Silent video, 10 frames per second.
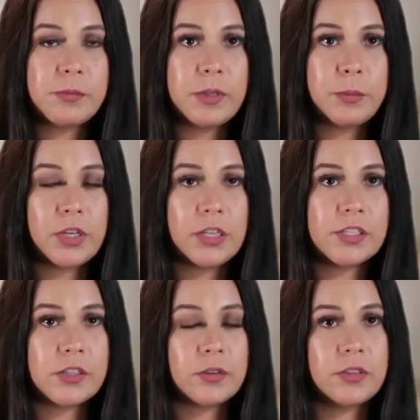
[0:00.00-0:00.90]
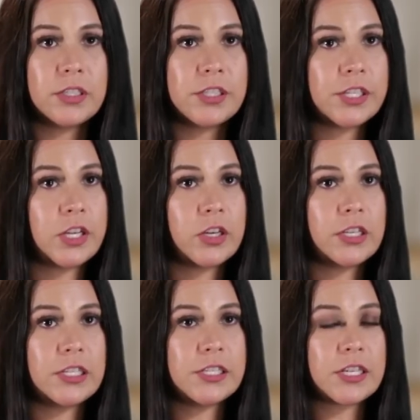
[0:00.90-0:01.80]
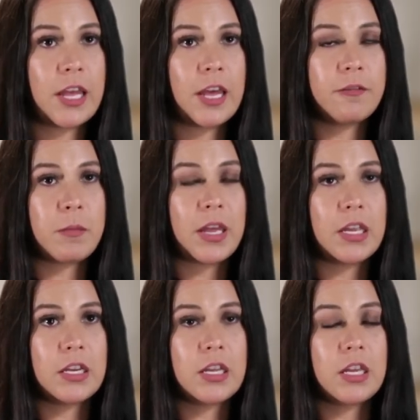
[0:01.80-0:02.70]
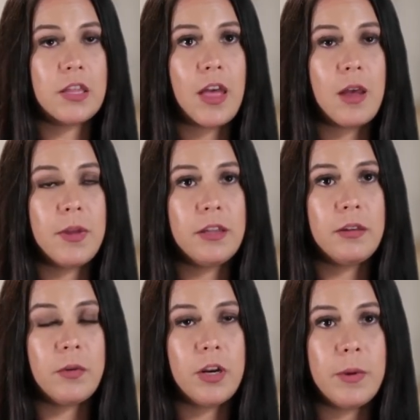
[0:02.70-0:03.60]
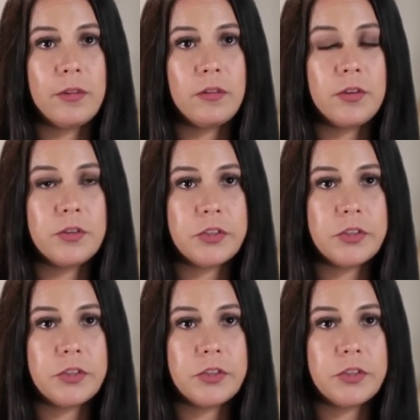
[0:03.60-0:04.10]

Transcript: Ed's disgusting behavior is not limited to women unlucky enough to be in a